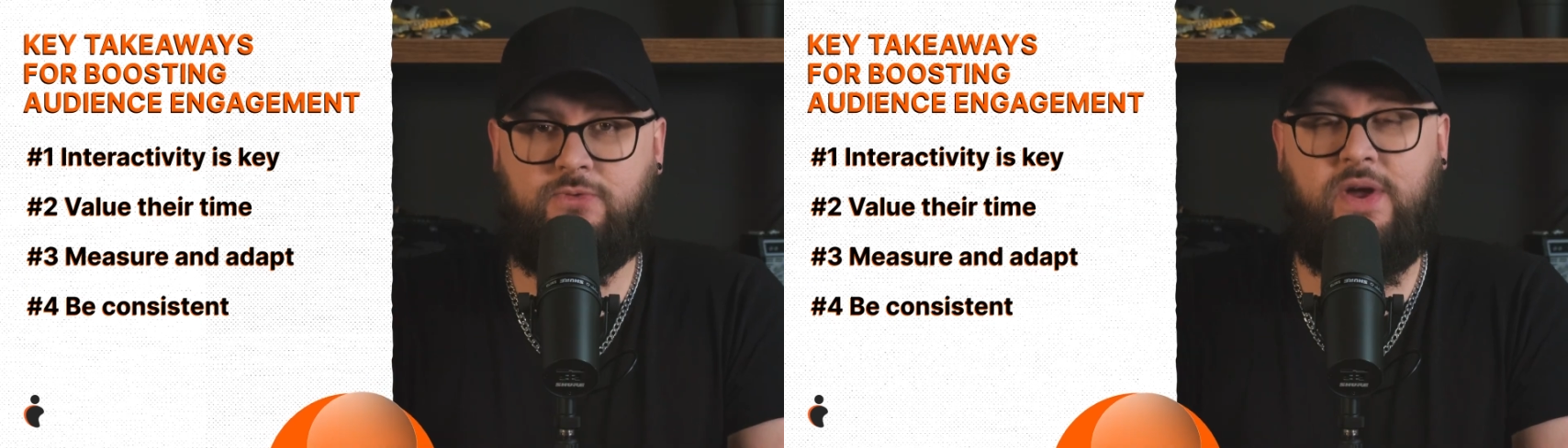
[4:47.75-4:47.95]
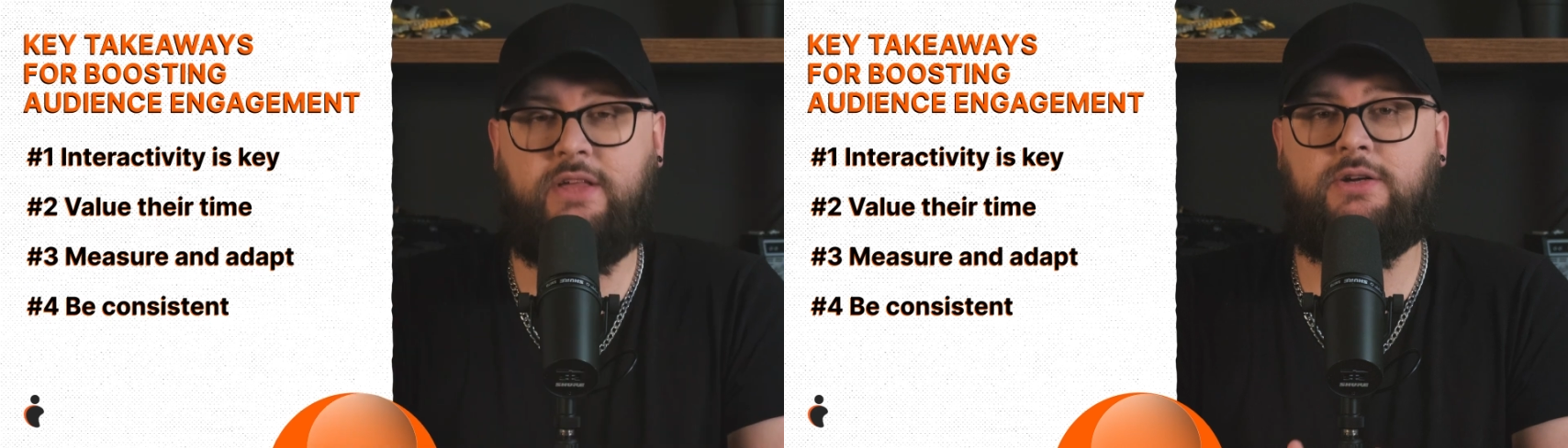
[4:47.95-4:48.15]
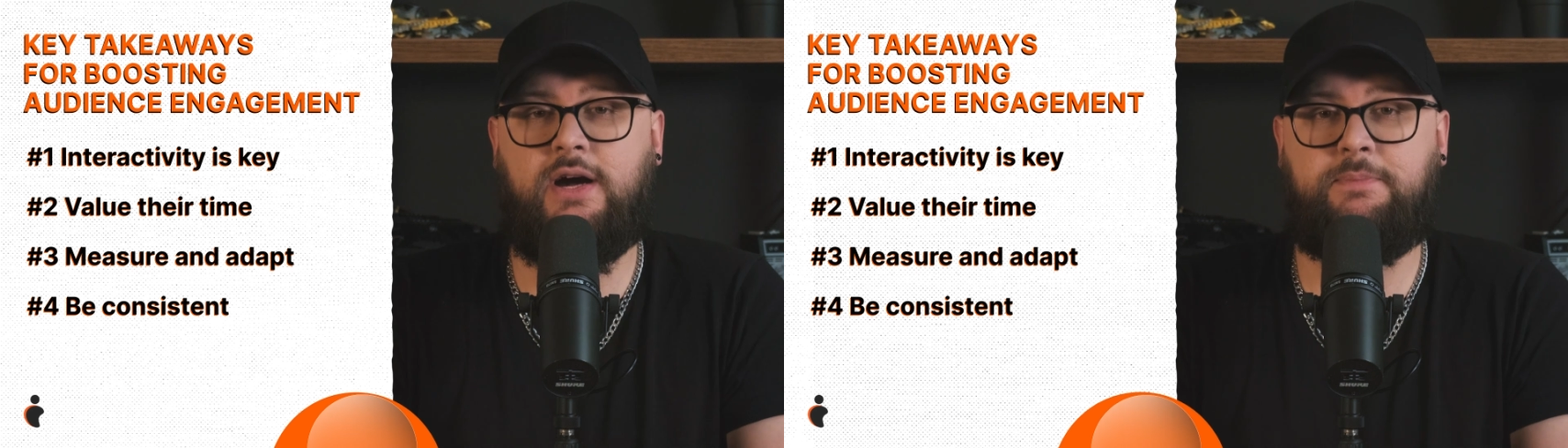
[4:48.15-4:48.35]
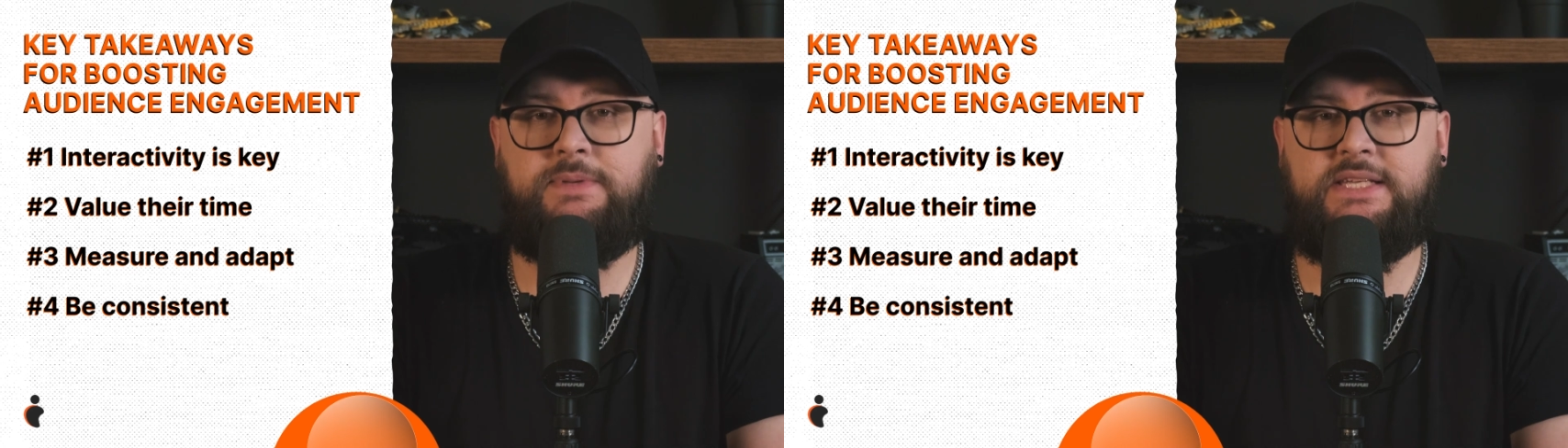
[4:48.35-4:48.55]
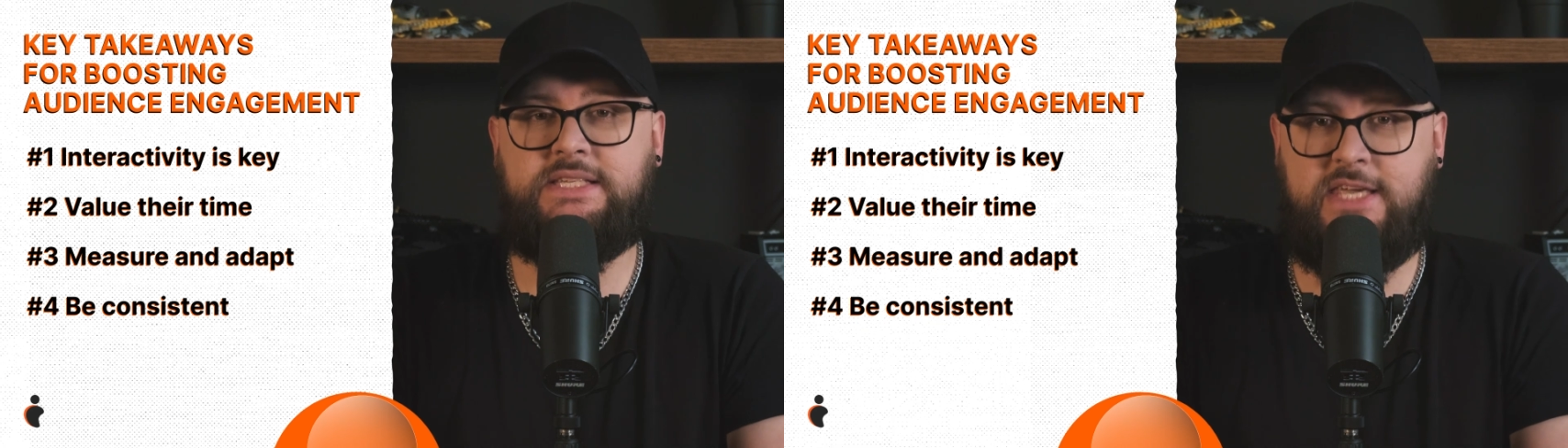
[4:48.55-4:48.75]
Regular
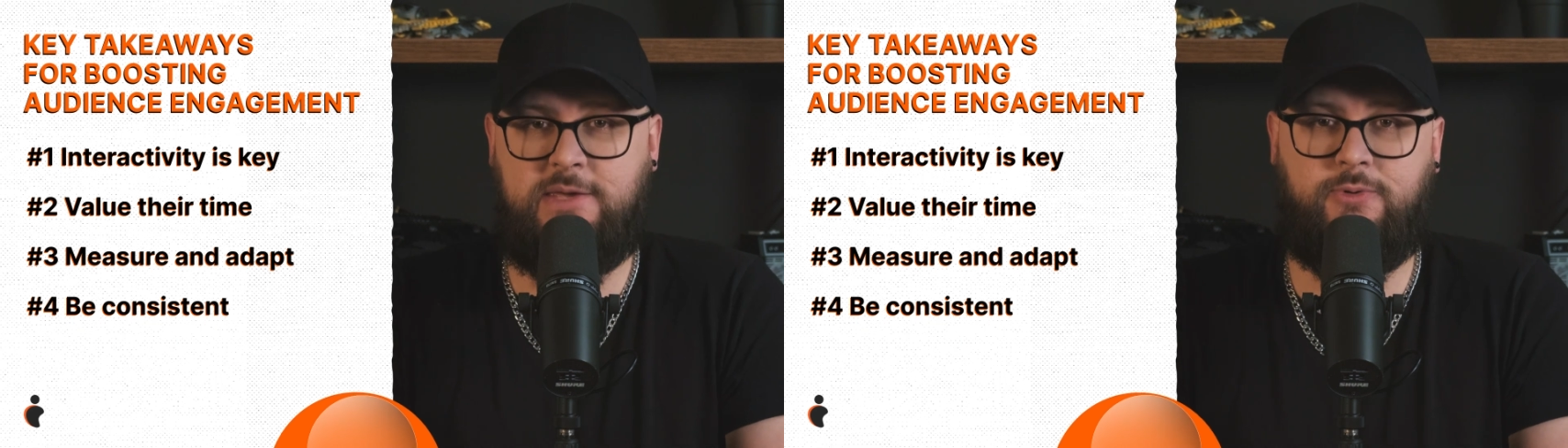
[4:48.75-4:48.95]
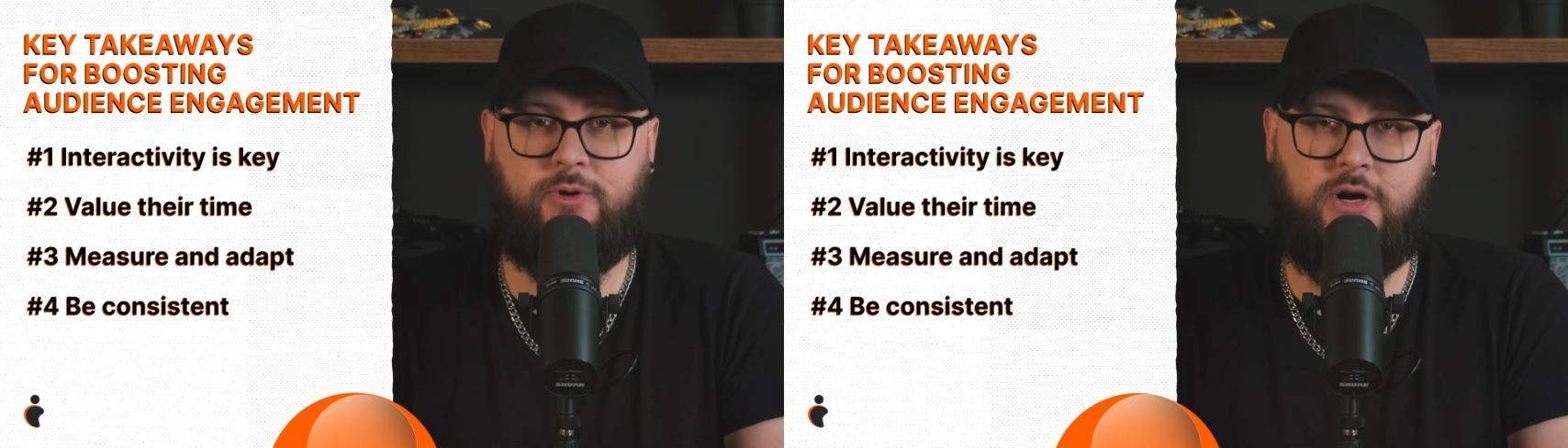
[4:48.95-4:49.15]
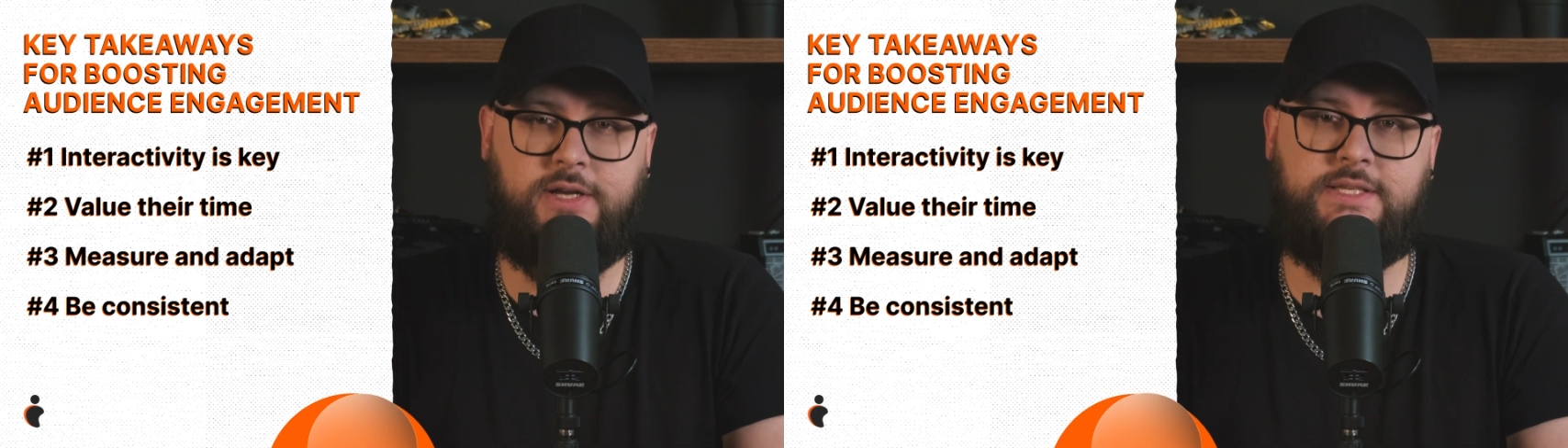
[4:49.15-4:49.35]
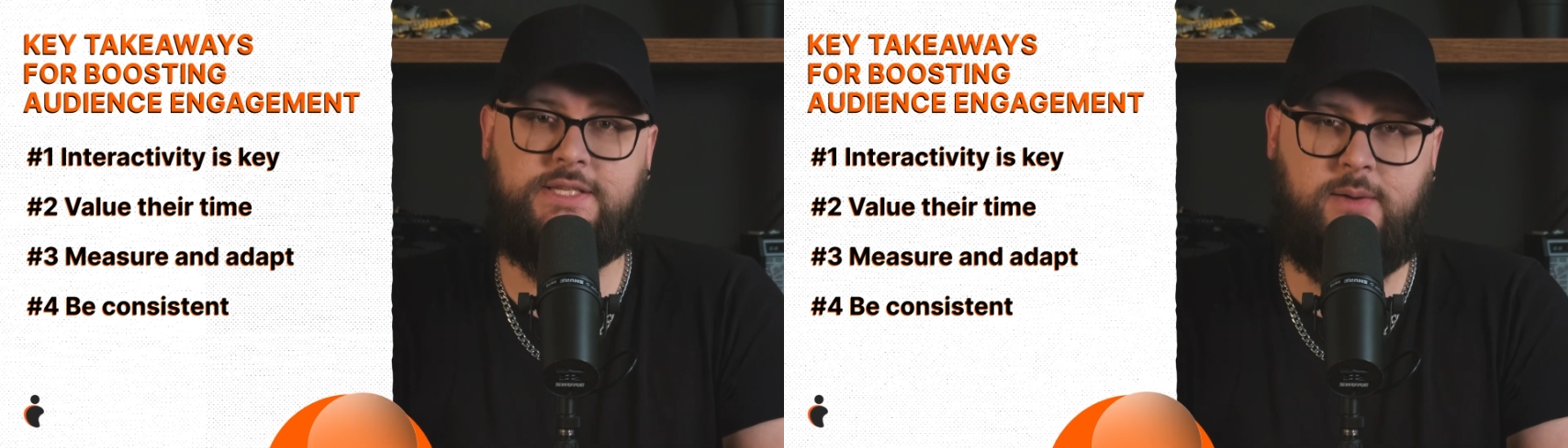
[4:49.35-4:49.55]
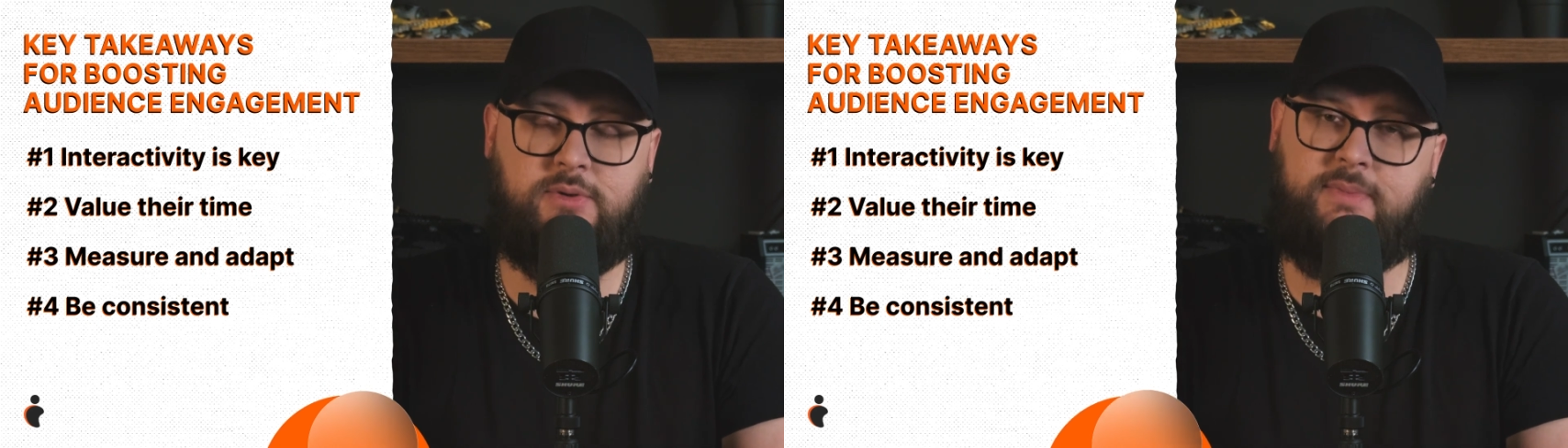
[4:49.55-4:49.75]
updates keep your audience
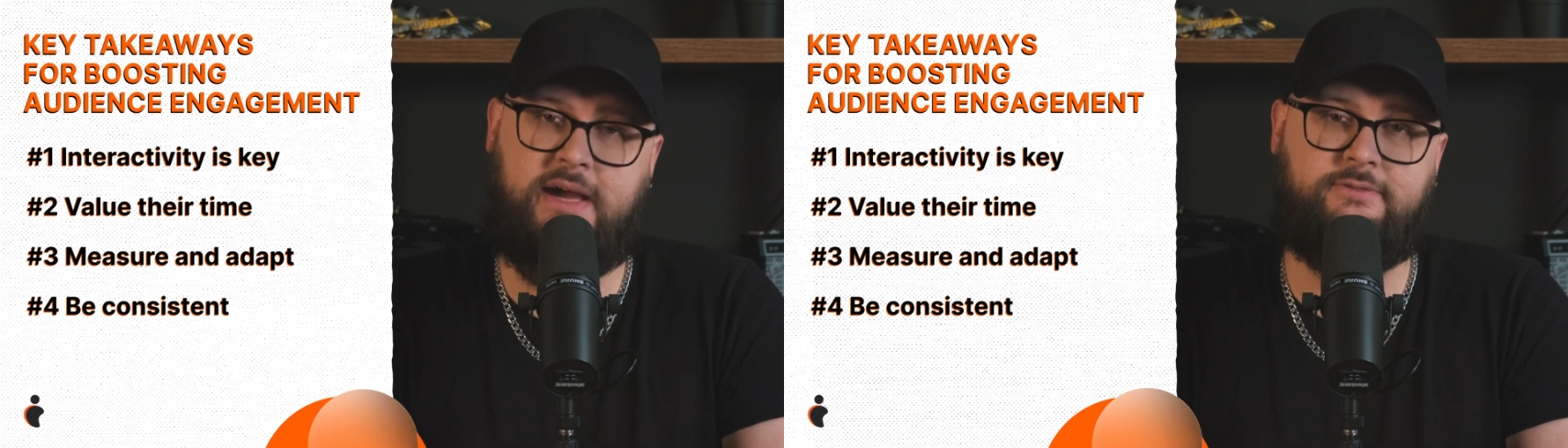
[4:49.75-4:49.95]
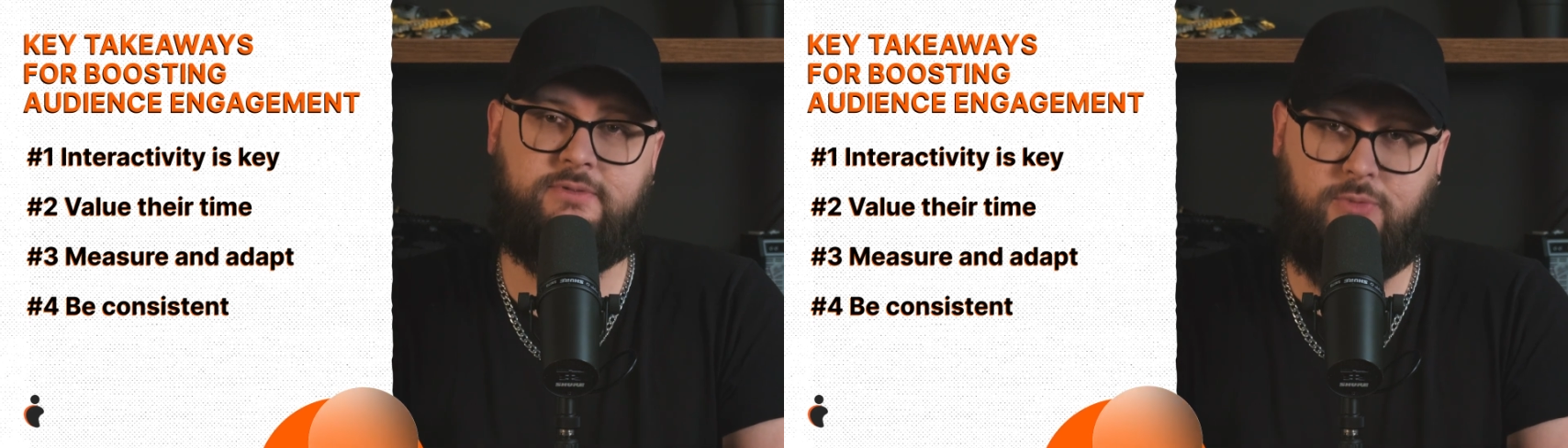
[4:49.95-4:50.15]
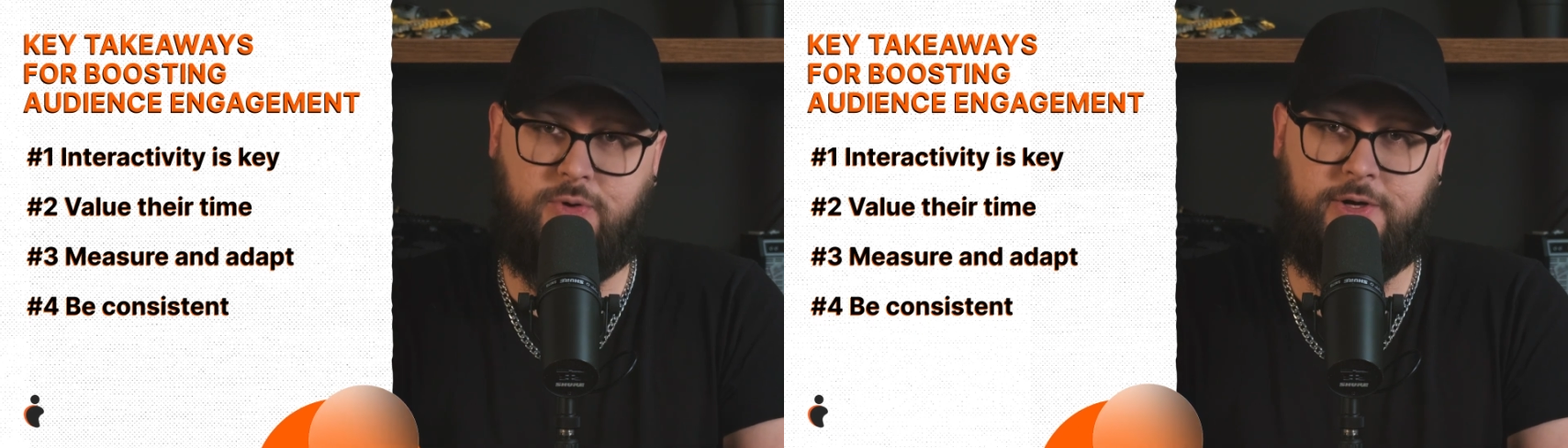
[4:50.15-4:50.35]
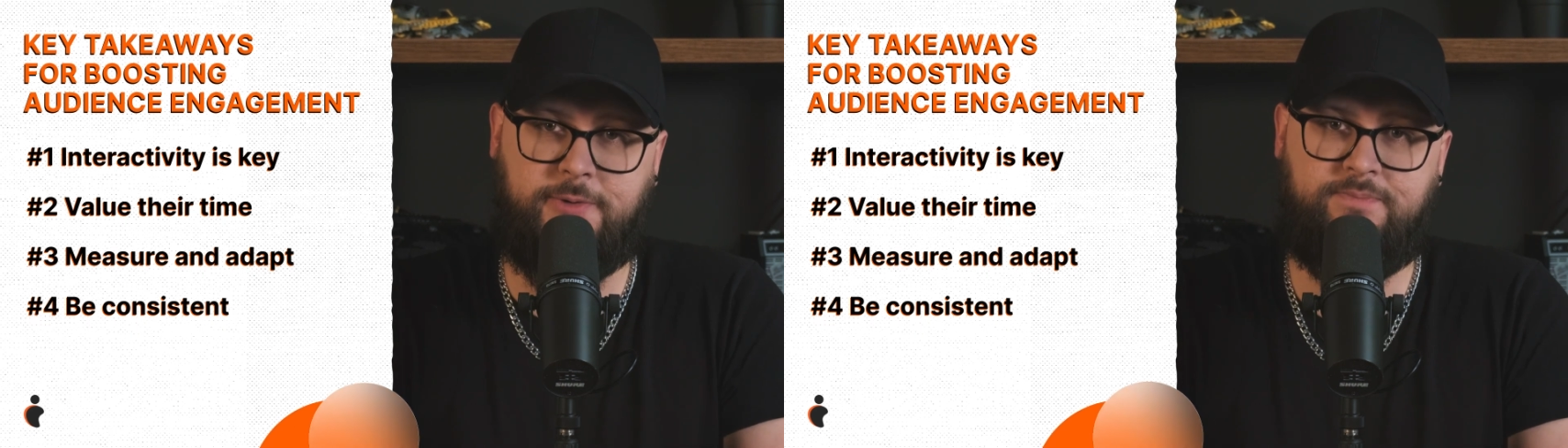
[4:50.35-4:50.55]
coming back for more.